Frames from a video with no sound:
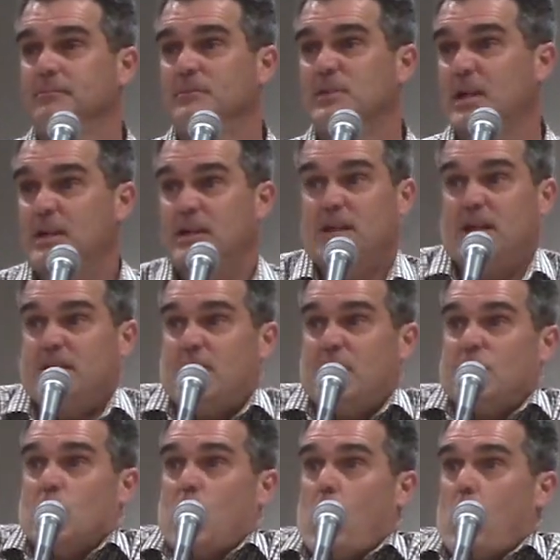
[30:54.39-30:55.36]

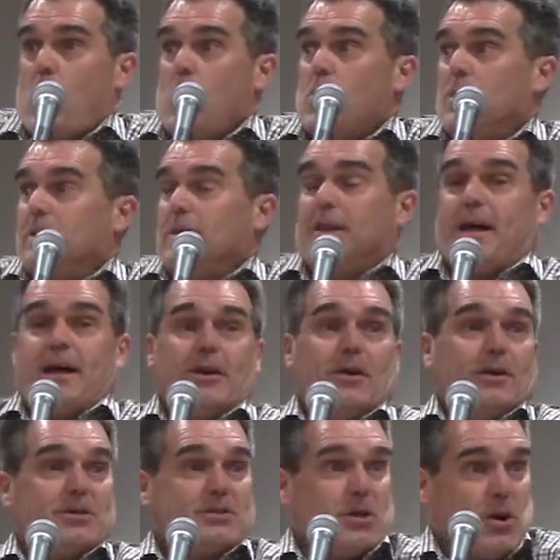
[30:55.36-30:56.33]
And the whole
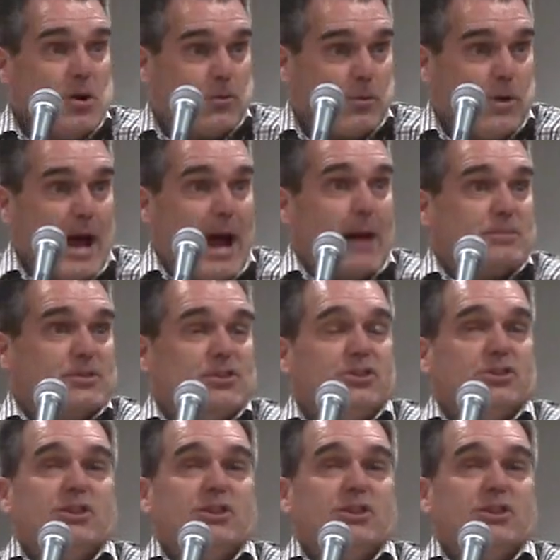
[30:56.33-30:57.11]
letter is wrapped.